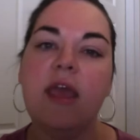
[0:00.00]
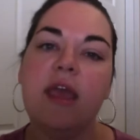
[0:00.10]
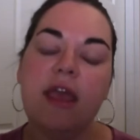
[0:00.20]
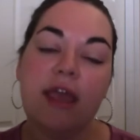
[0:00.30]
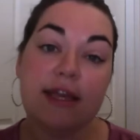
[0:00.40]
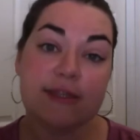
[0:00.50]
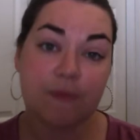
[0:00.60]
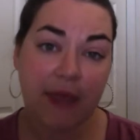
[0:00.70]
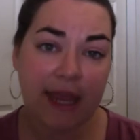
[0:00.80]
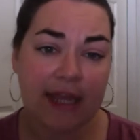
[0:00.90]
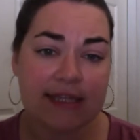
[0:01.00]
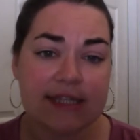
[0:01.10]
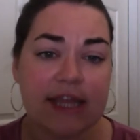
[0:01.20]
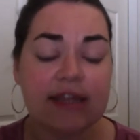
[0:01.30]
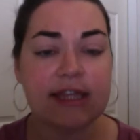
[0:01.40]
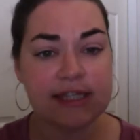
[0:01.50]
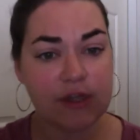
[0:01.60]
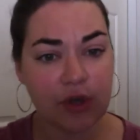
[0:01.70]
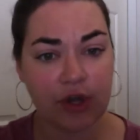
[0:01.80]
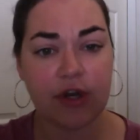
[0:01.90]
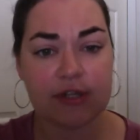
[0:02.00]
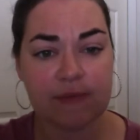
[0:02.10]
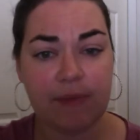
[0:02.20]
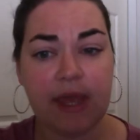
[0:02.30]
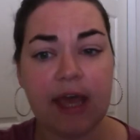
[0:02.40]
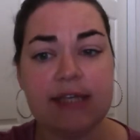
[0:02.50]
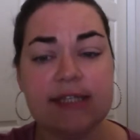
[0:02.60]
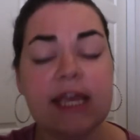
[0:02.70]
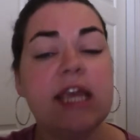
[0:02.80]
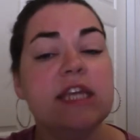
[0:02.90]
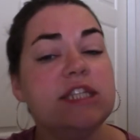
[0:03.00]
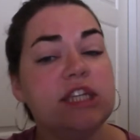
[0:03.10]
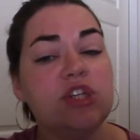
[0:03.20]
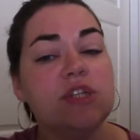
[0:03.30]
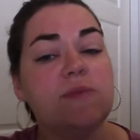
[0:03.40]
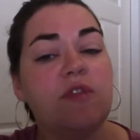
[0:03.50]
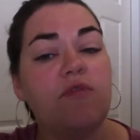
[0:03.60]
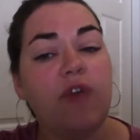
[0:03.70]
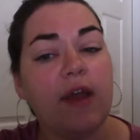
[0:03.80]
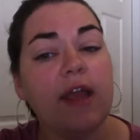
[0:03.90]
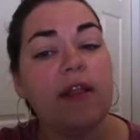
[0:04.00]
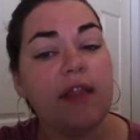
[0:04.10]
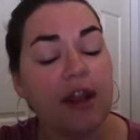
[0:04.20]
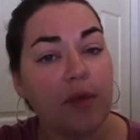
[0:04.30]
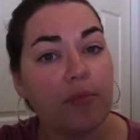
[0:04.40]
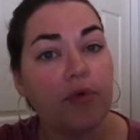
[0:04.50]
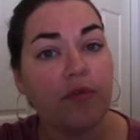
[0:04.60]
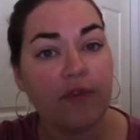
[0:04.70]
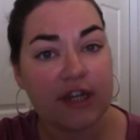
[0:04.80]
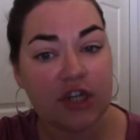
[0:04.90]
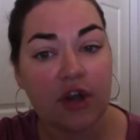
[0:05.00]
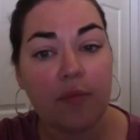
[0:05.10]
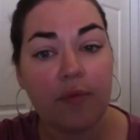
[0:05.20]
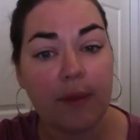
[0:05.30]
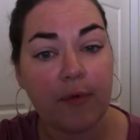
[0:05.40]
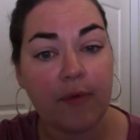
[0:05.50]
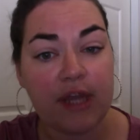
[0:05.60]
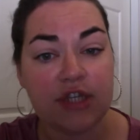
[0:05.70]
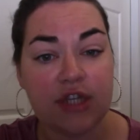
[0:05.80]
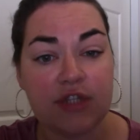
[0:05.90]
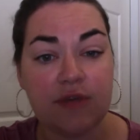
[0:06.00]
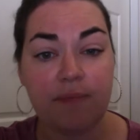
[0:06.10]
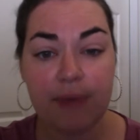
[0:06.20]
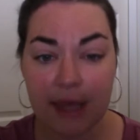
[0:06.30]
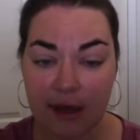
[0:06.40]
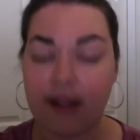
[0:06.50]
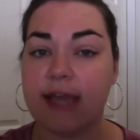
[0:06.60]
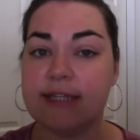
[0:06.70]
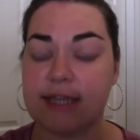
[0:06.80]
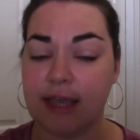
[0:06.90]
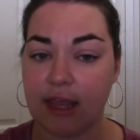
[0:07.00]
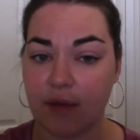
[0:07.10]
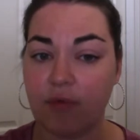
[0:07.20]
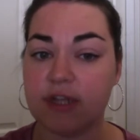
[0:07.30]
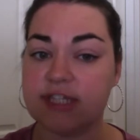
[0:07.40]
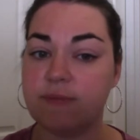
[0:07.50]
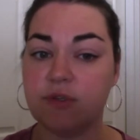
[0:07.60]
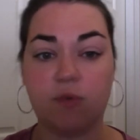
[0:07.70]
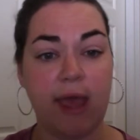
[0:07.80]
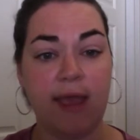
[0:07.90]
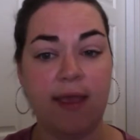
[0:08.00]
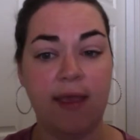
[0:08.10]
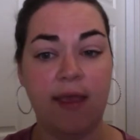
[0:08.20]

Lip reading: He explains that this occurs because teachers with very little professional preparation to be eclectic in a principled way